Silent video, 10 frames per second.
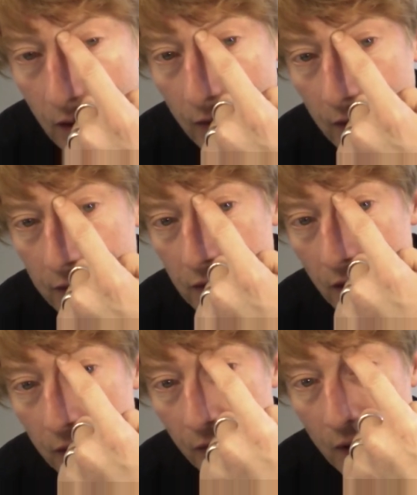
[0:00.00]
and then
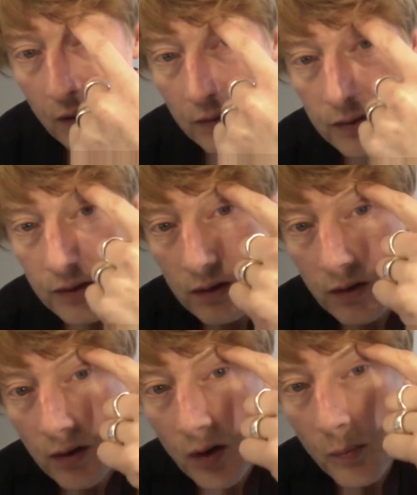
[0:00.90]
slide round
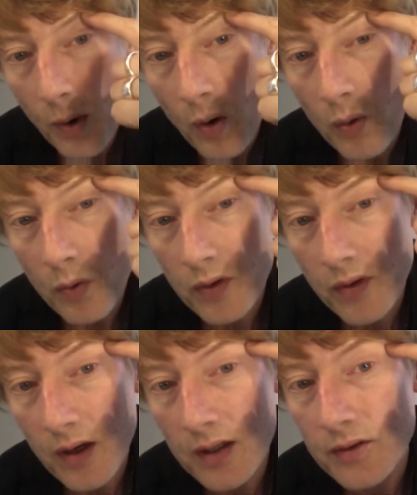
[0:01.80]
the bone of
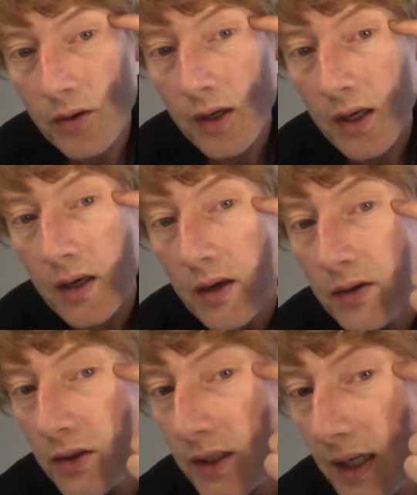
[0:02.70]
the eye socket
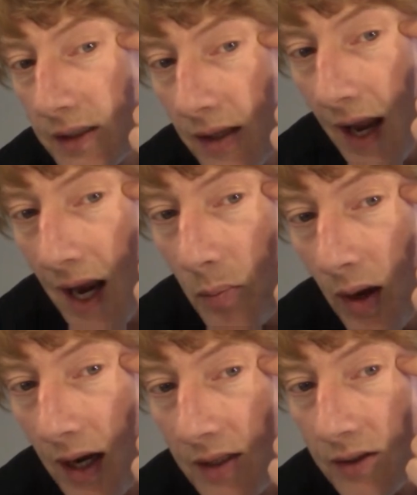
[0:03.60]
till you get to the
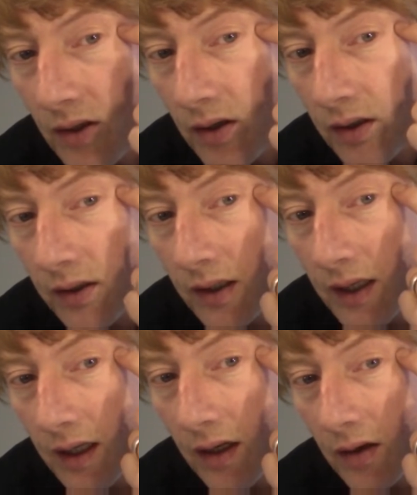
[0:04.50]
apex
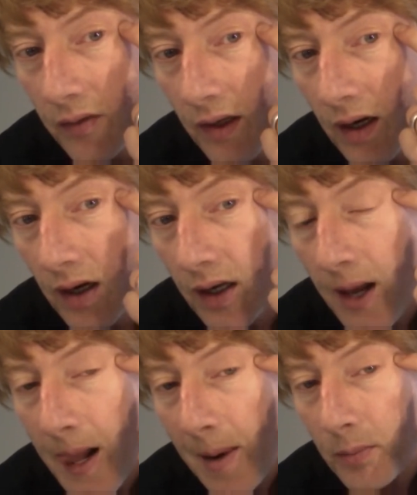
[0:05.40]
here of the eye,
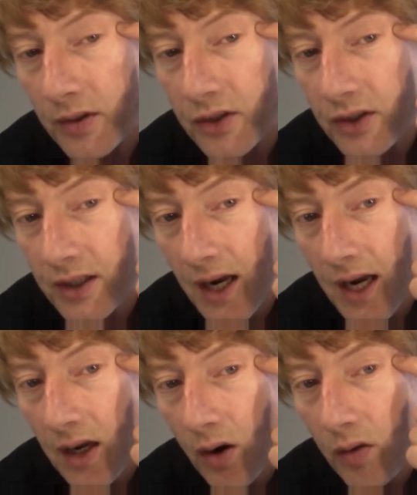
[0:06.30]
but
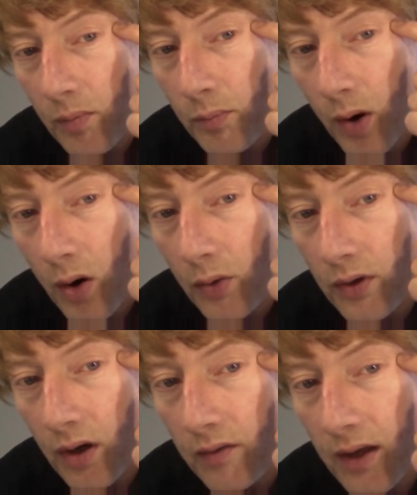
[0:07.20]
stay on the
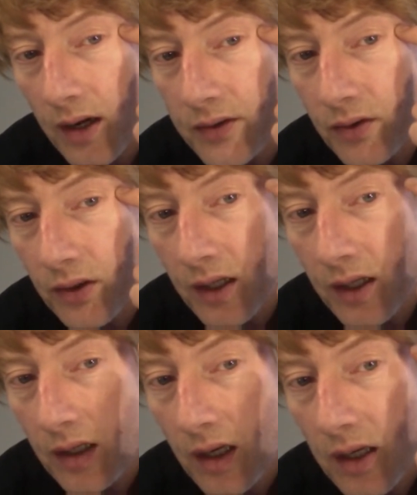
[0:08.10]
bone of the eye socket.
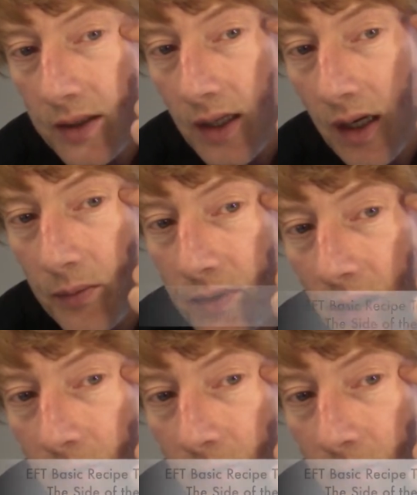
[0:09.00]
Tap, tap,